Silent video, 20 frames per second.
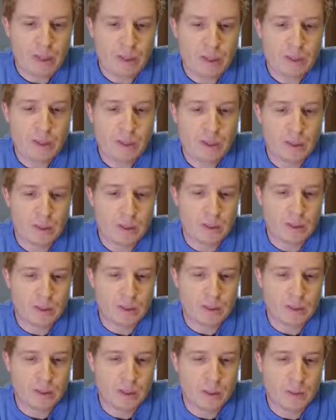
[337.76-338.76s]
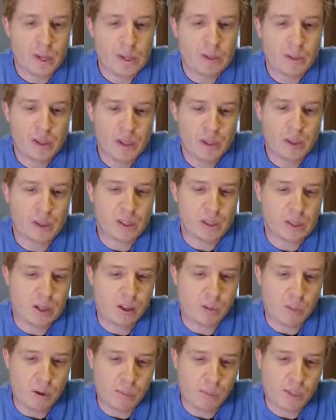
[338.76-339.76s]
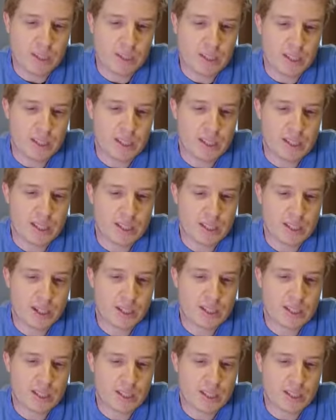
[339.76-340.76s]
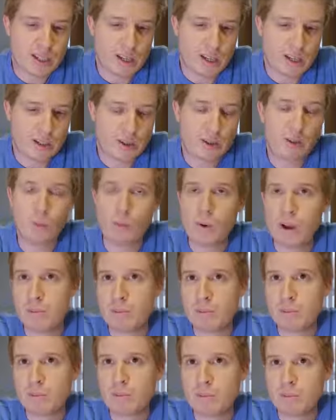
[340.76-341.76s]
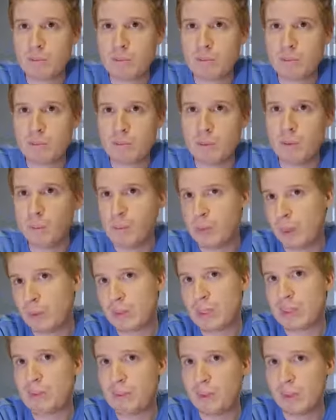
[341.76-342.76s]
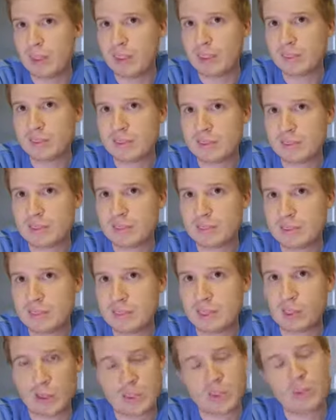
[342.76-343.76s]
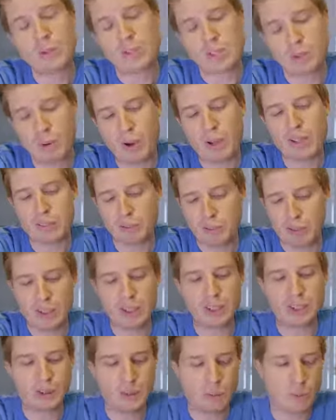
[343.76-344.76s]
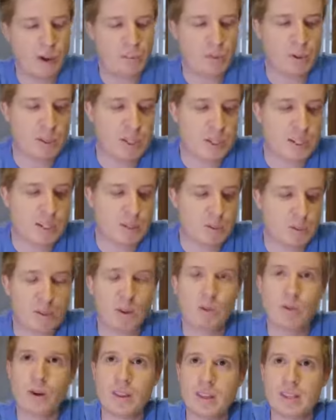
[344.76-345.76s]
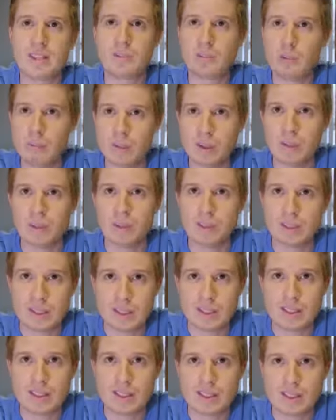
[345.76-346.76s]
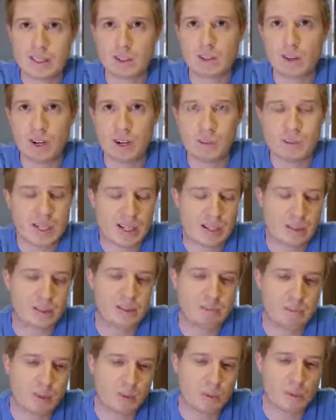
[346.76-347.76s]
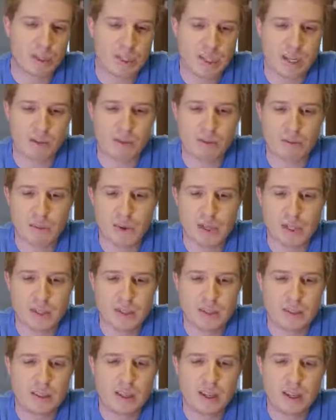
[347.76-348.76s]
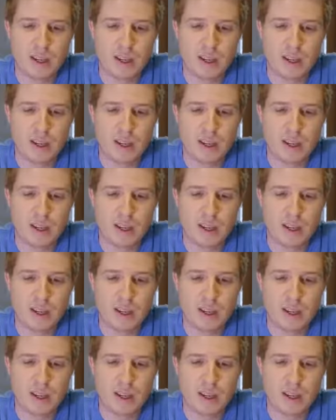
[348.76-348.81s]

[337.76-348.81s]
So the best way to look at the dark web is that it's just the web, but built differently. So it's not surprising, really. The web was just some software that someone built, and it describes how people share information.